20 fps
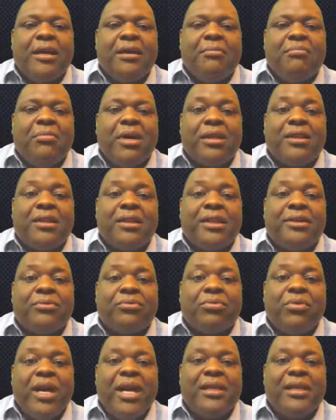Monthly
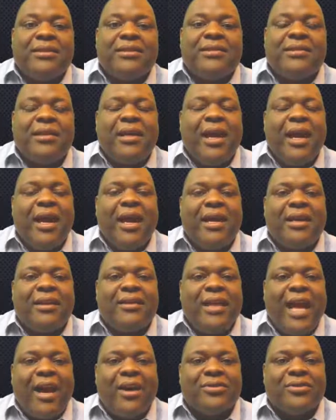rent at
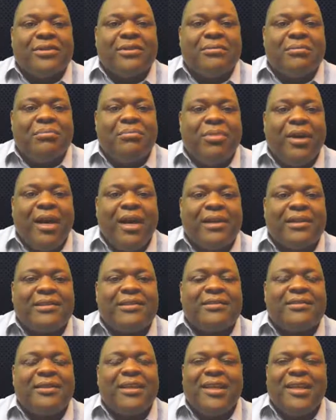$1,000,